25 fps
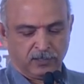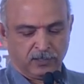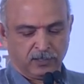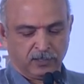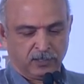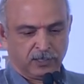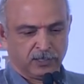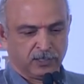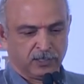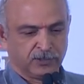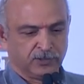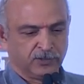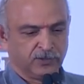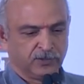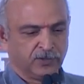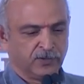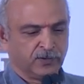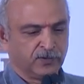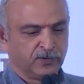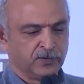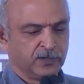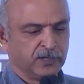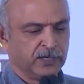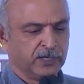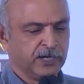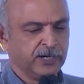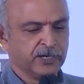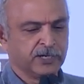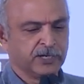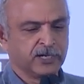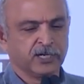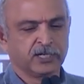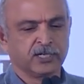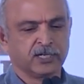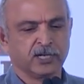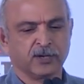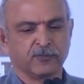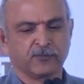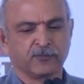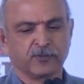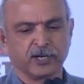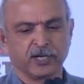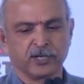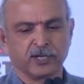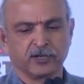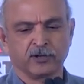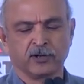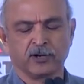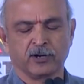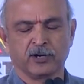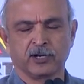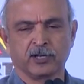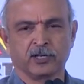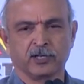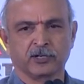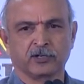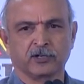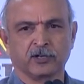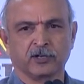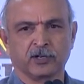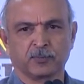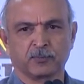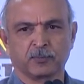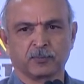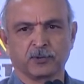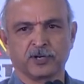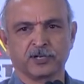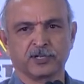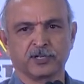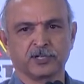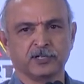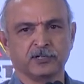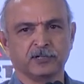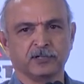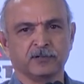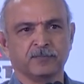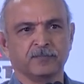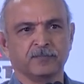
Uh, this is the Dedicated Freight Corridor Corporation.